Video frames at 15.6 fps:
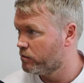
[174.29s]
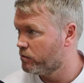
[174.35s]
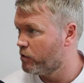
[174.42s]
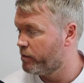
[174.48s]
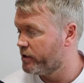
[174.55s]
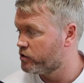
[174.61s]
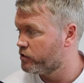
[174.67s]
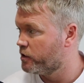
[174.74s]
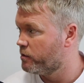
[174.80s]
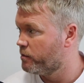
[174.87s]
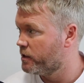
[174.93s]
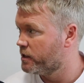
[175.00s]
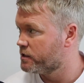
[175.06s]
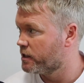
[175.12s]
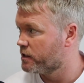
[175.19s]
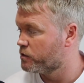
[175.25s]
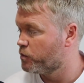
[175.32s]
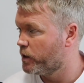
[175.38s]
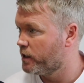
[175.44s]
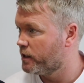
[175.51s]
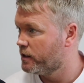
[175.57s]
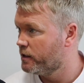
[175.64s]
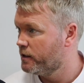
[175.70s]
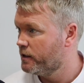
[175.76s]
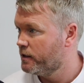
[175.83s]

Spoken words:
will be training with us next week.